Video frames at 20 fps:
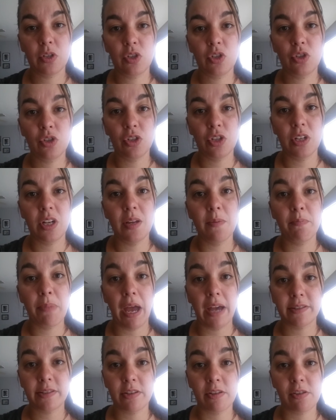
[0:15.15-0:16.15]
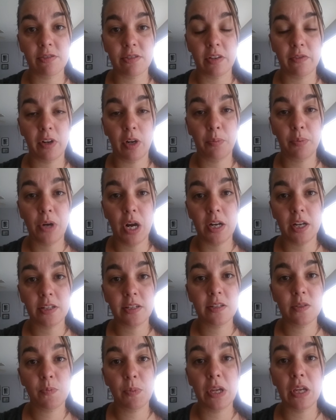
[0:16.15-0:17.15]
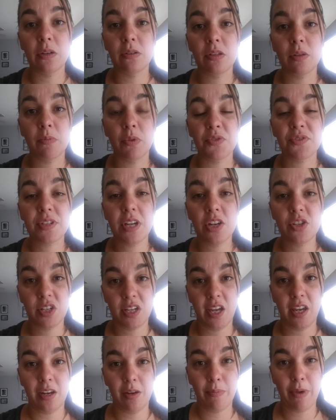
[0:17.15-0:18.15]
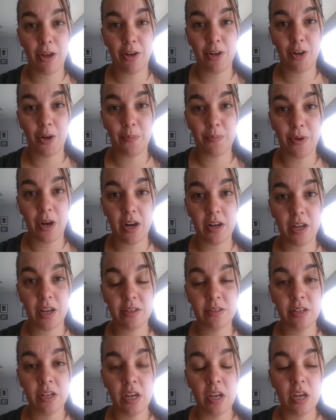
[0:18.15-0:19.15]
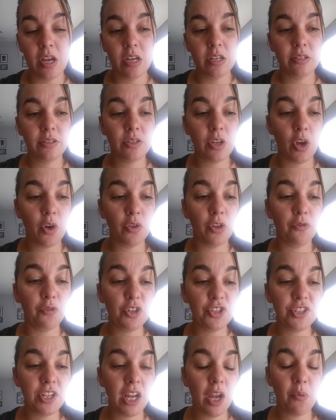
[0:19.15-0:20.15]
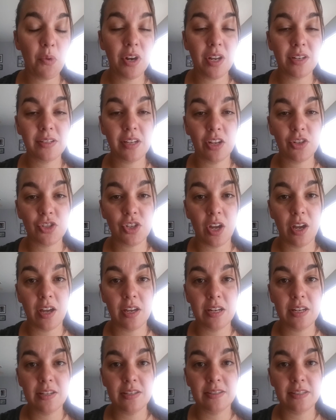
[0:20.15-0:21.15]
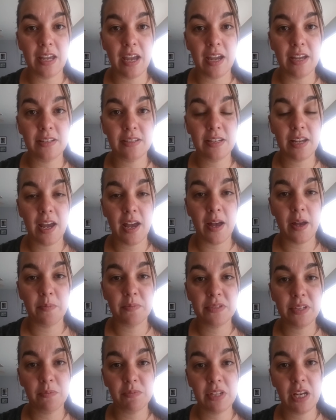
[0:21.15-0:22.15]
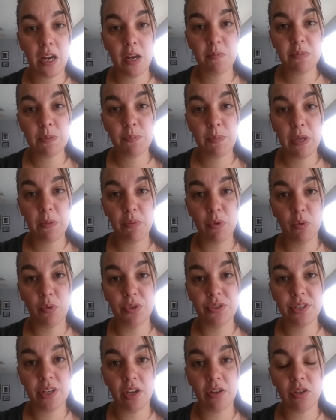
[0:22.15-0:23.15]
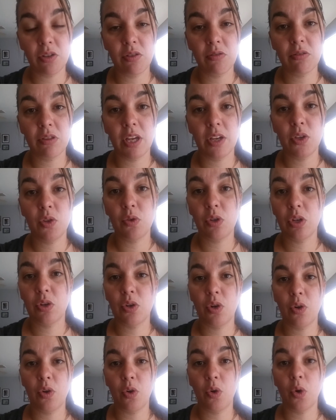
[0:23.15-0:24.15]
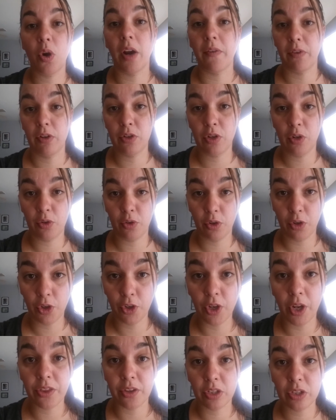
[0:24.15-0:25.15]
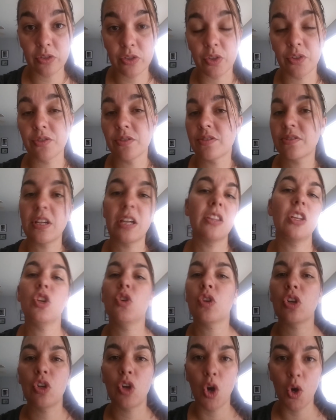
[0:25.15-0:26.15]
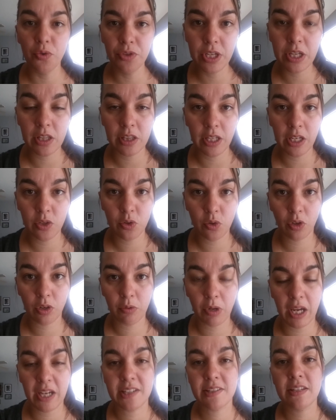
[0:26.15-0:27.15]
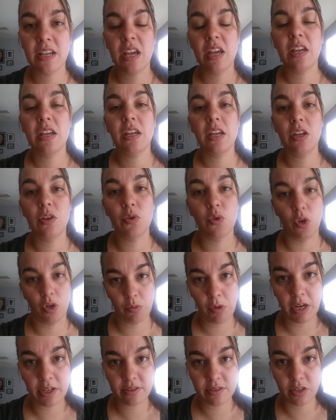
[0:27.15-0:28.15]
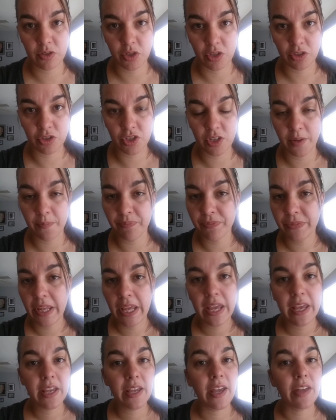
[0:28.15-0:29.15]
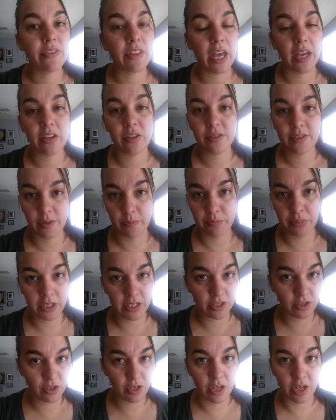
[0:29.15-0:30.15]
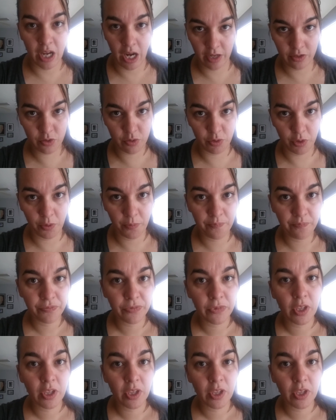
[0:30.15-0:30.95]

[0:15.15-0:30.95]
good ambassadors of our product is being the most educated about our product. So the first thing I want to touch on is that sometimes people will tell you that you can, or I've heard other consultants say that you can only clean Norwex in Norwex detergent. And that is simply not true.